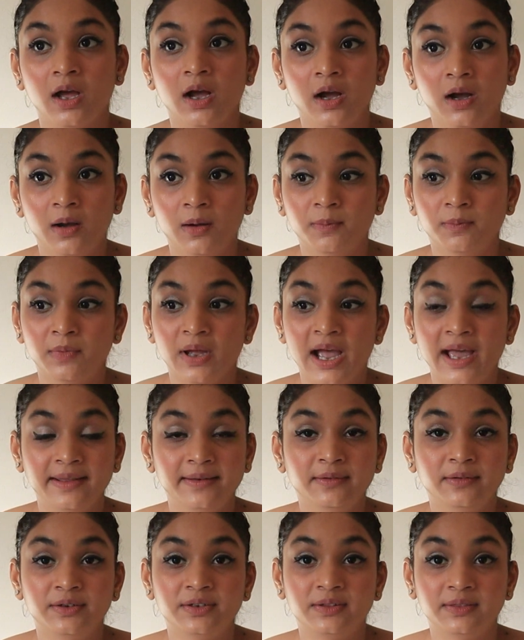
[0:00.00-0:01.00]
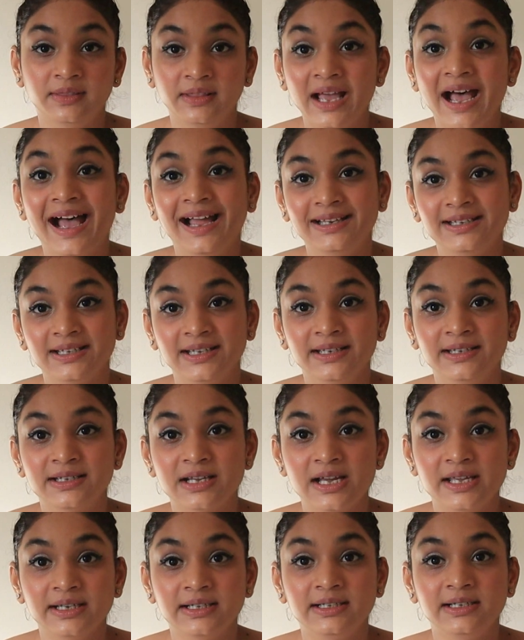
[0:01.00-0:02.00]
And that
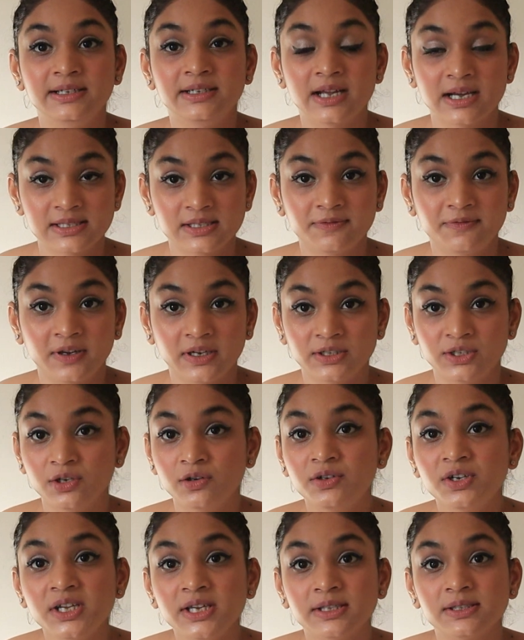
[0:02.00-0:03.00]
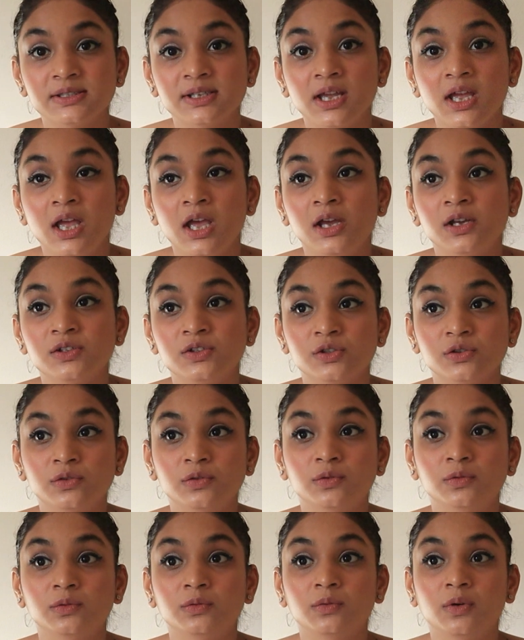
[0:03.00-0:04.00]
indirectly does affect your grades.
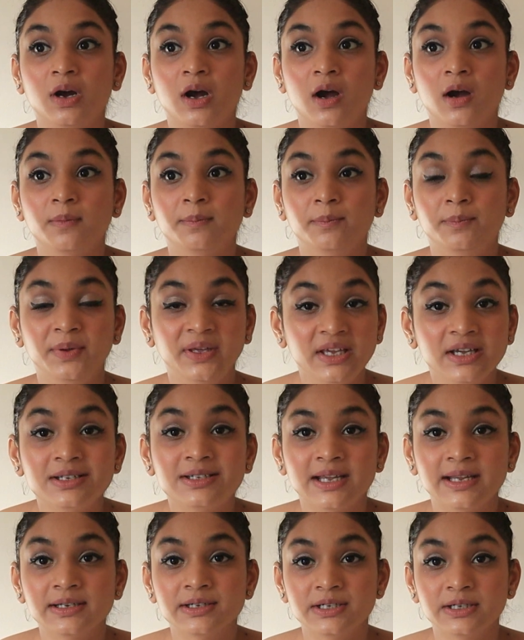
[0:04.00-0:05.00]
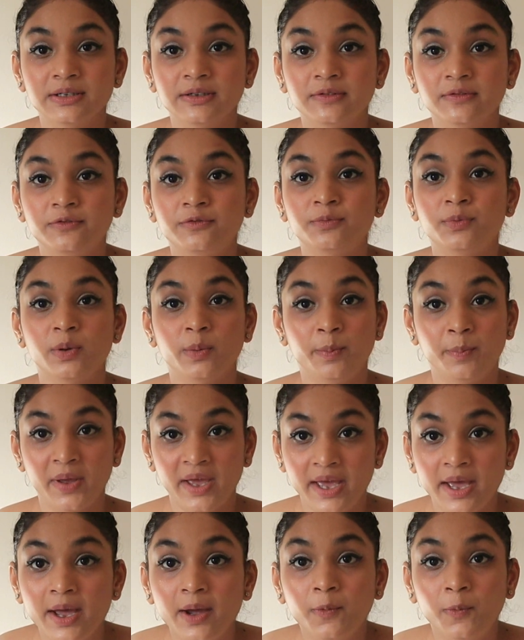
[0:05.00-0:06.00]
So be attentive,
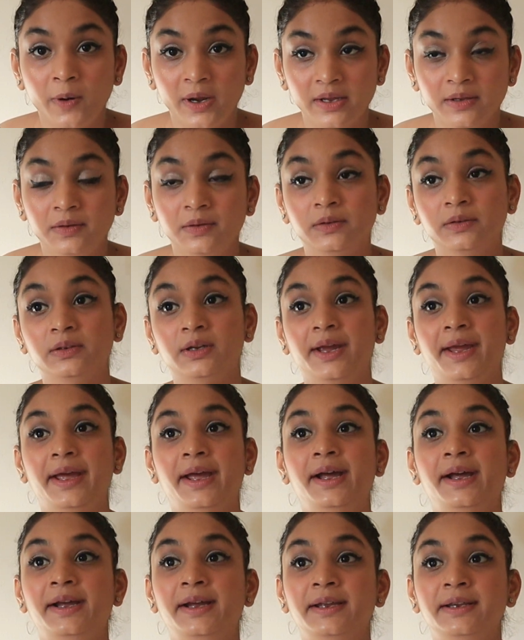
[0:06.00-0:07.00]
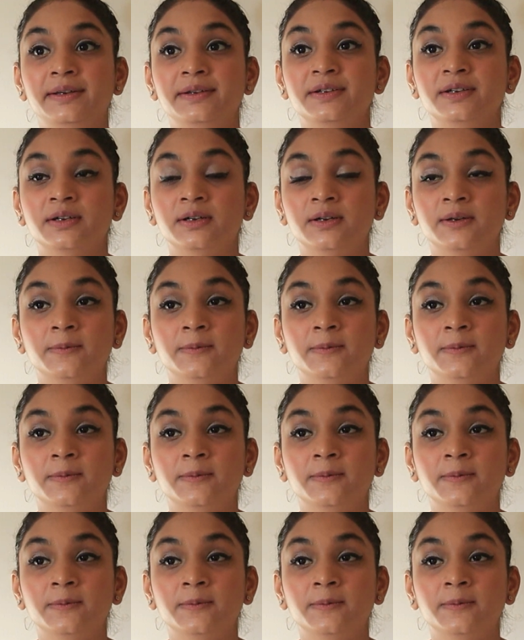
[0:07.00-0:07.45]
prepare well, and